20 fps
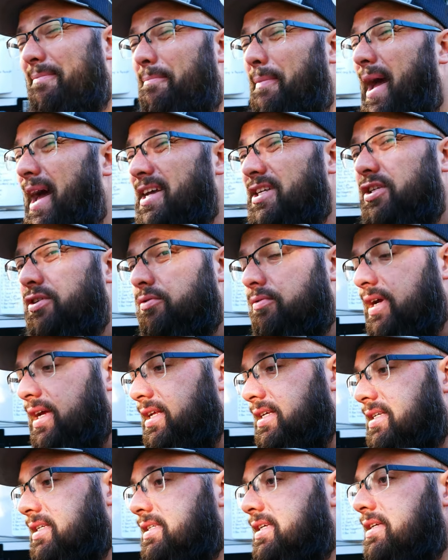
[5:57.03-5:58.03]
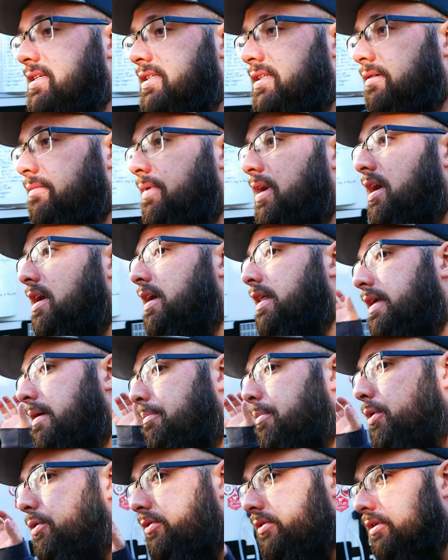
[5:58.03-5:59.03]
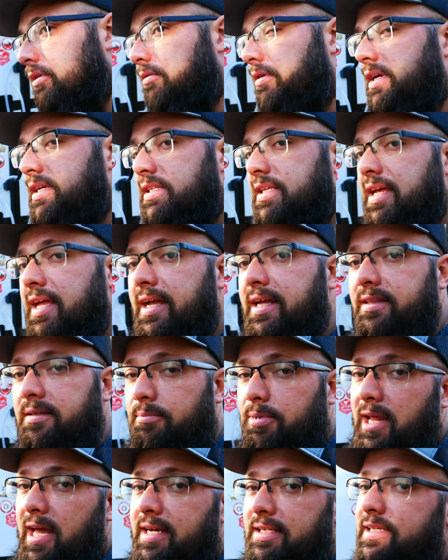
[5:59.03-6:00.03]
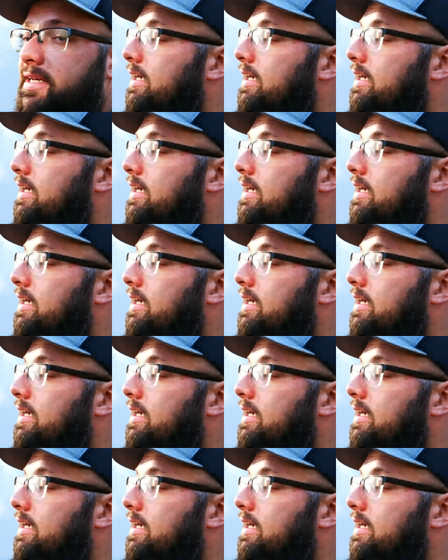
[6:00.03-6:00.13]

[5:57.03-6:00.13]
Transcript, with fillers: macerator system that both the gray tank and the black